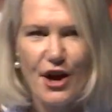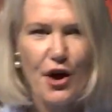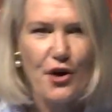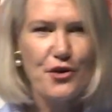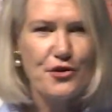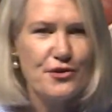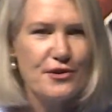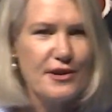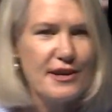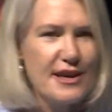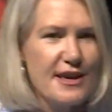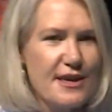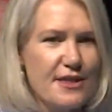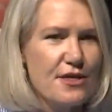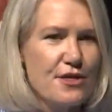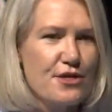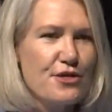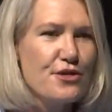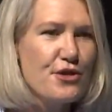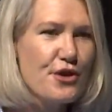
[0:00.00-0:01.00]
only
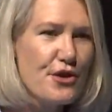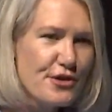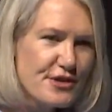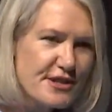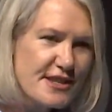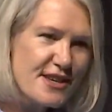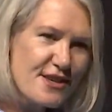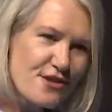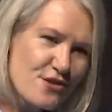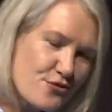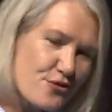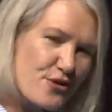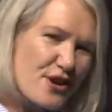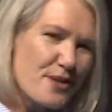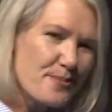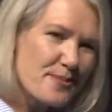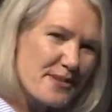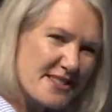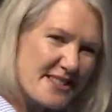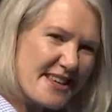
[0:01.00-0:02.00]

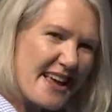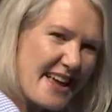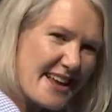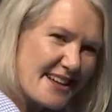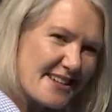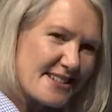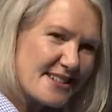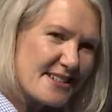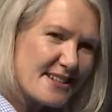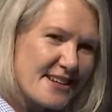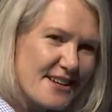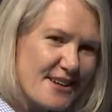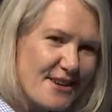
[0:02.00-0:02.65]
33%